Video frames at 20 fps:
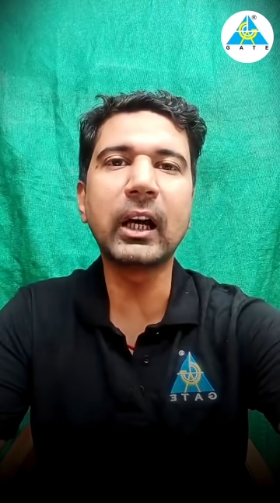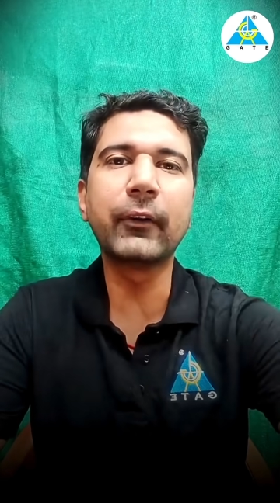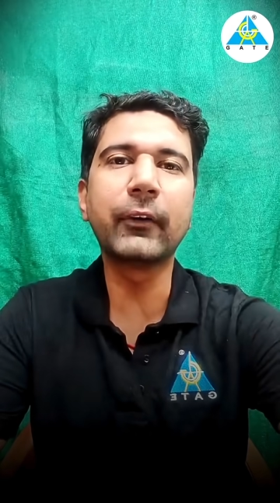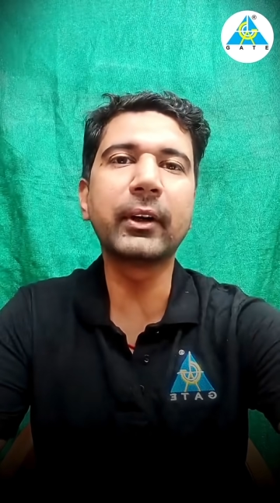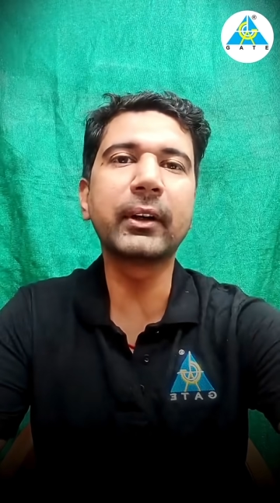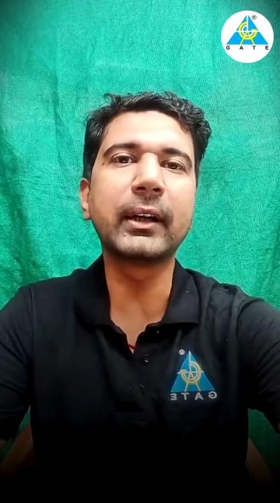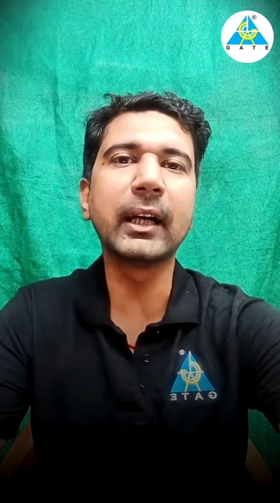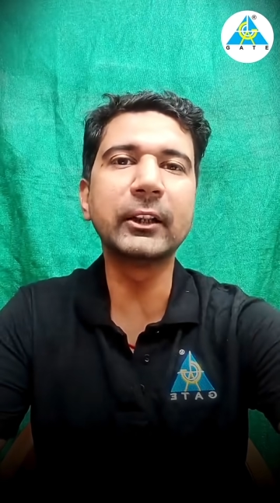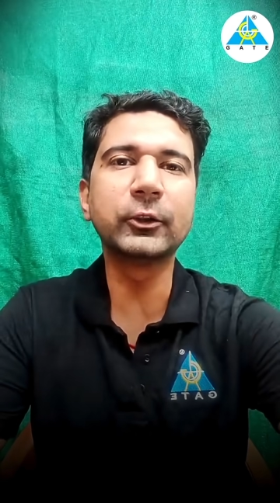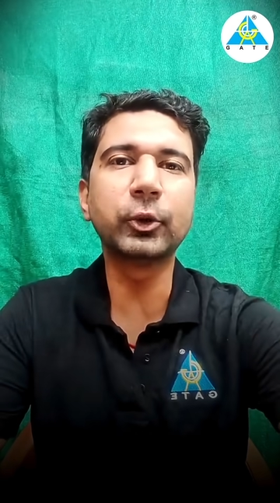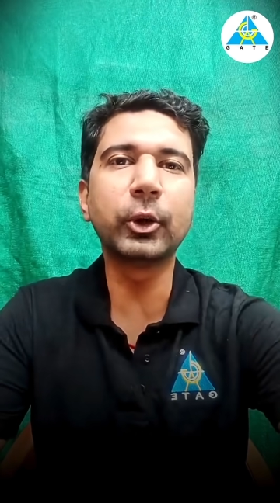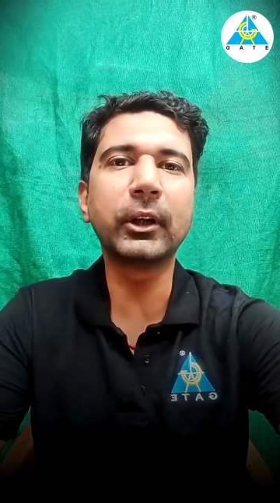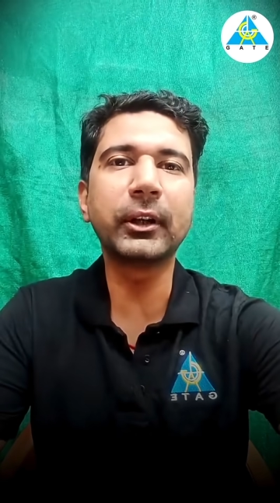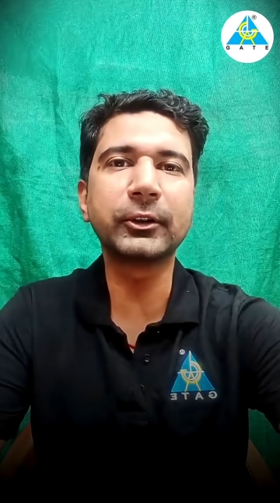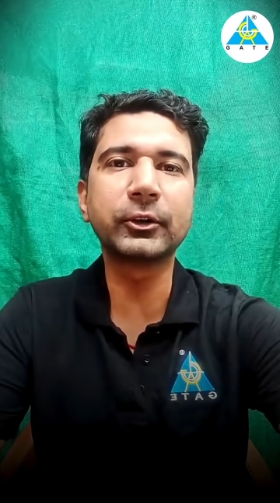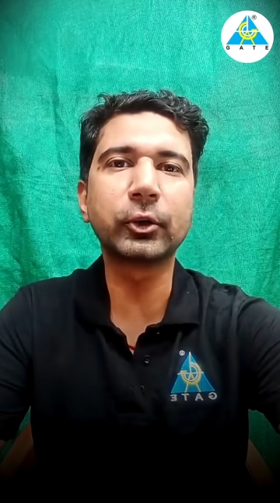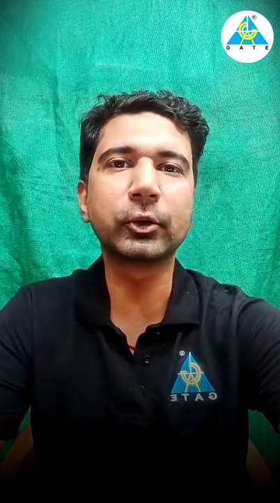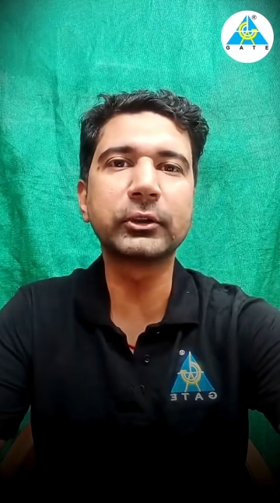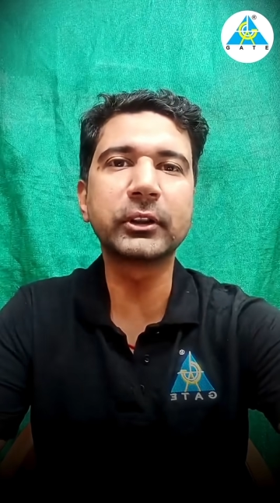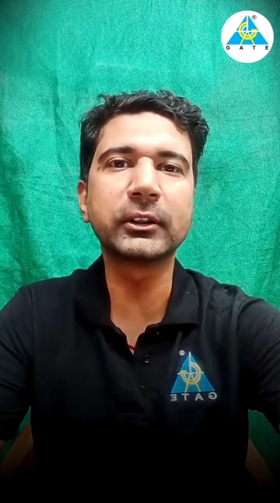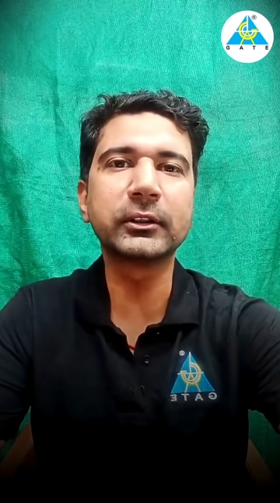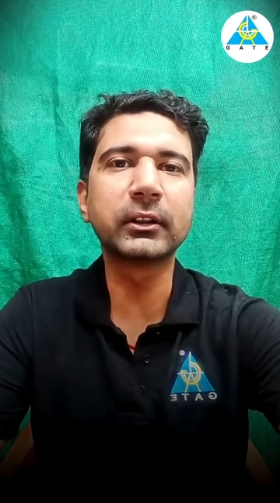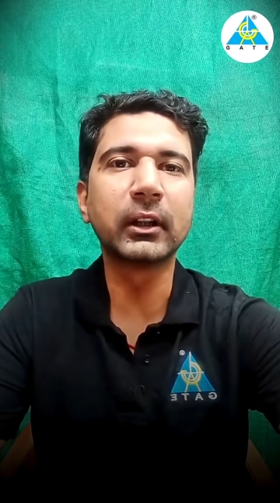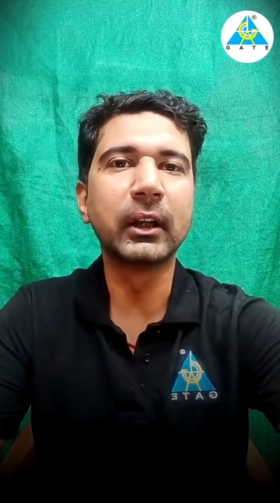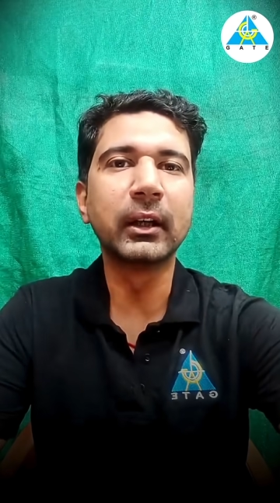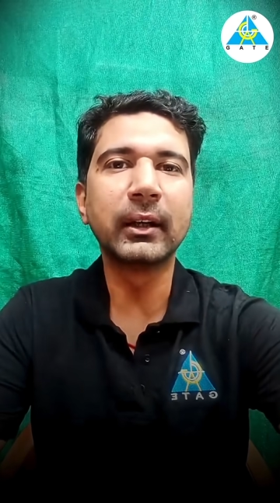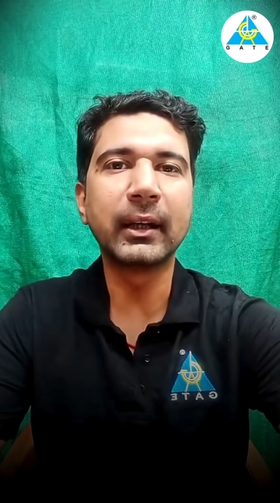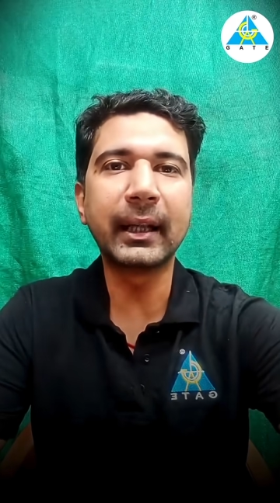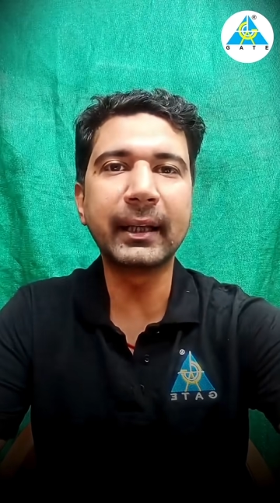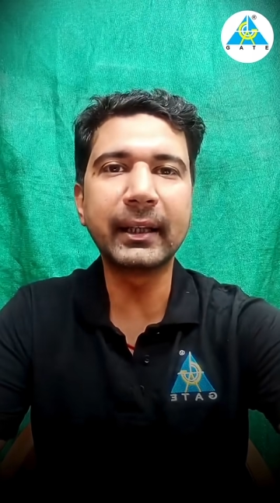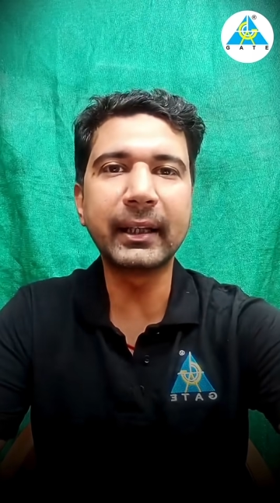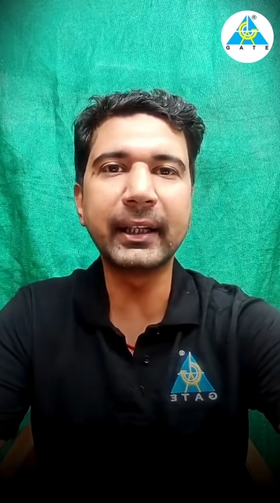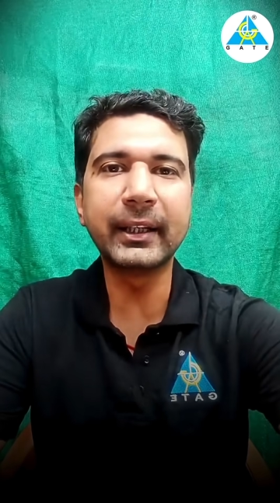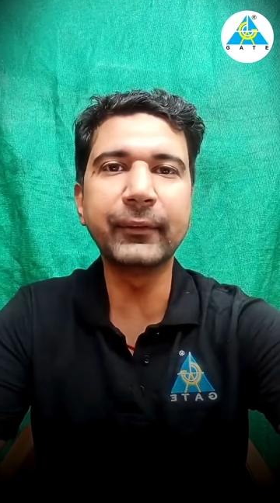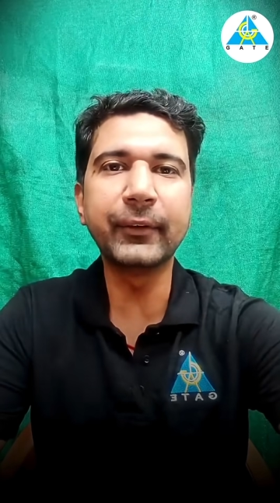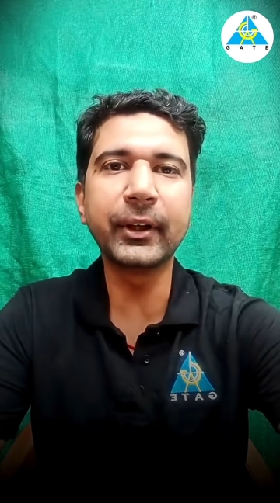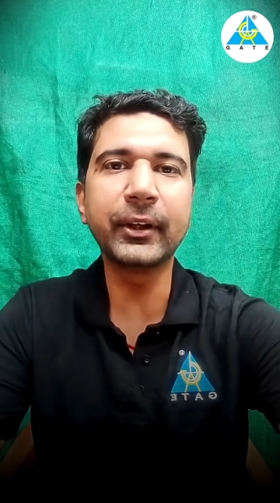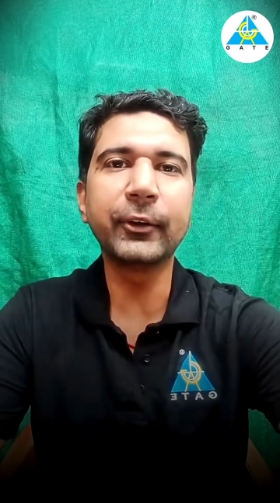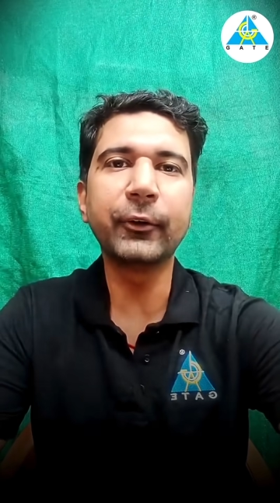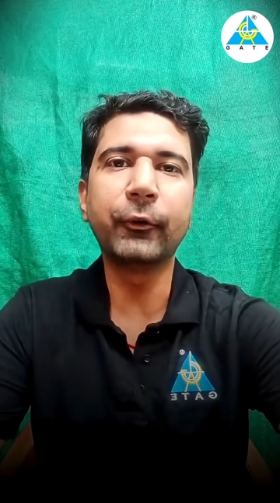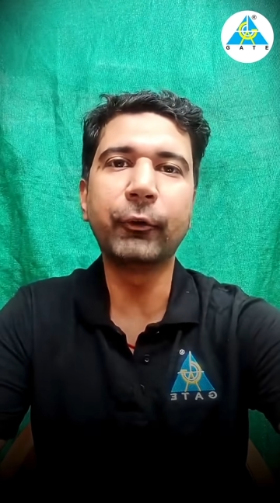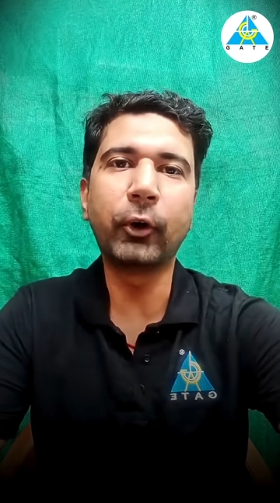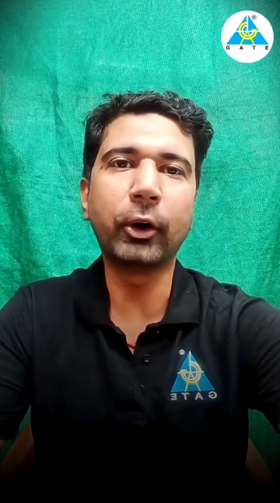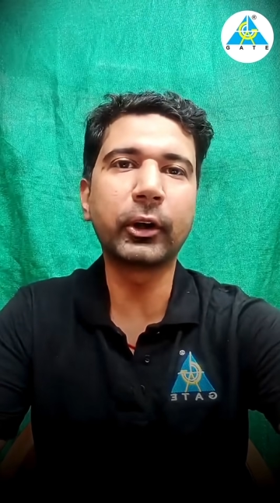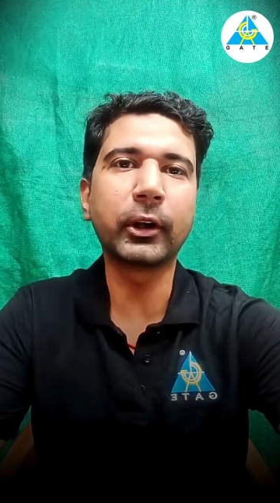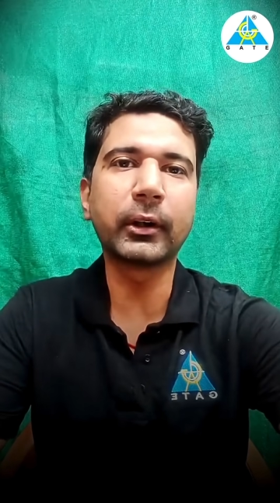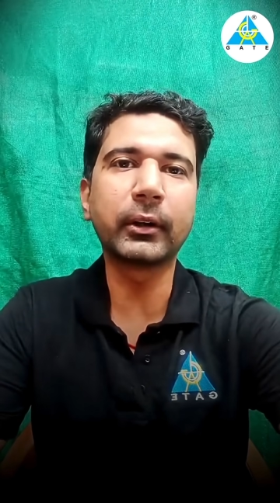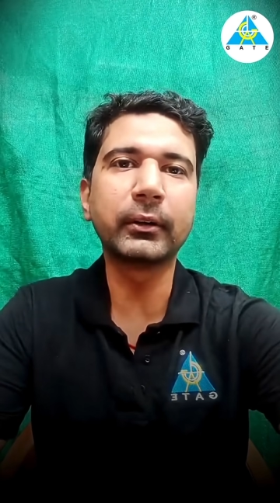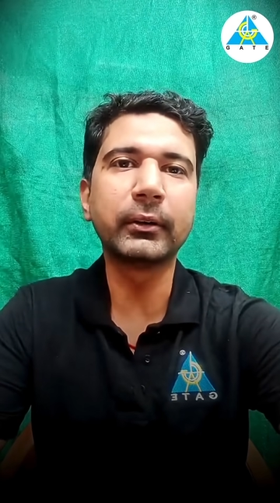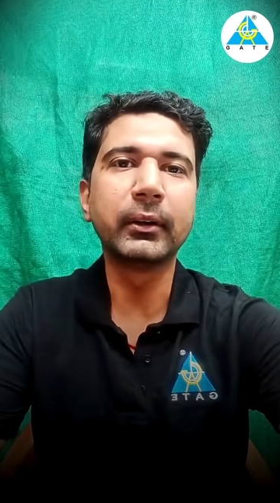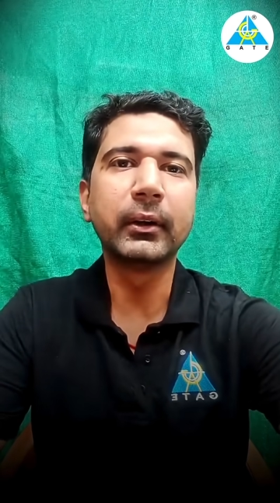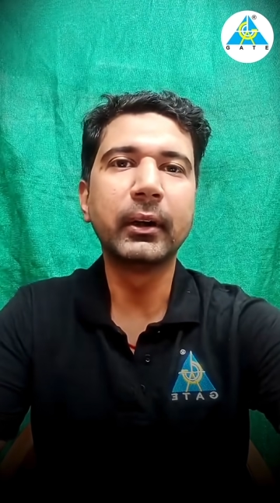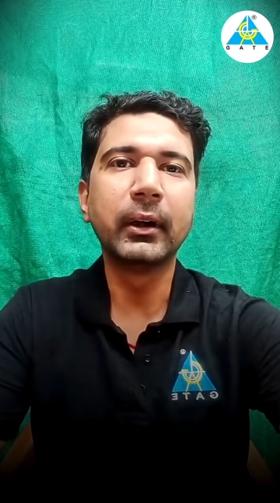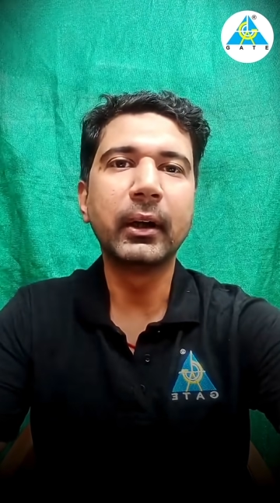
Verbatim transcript: our natural resources like river, water,